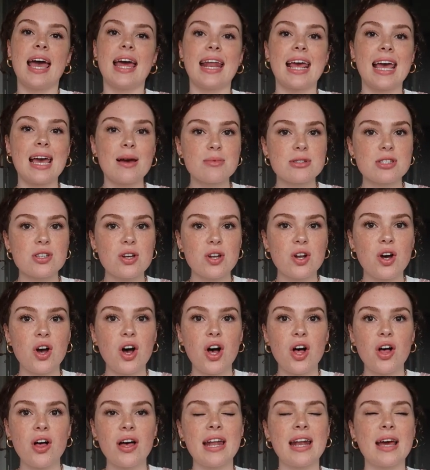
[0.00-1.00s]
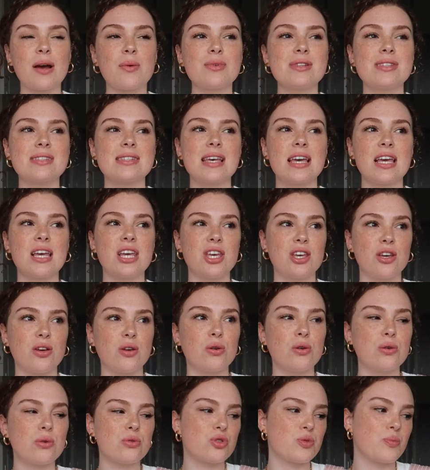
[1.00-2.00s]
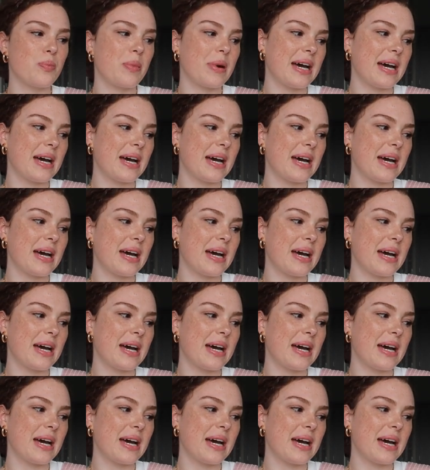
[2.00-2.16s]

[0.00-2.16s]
an Amazon haul, and I would say huge,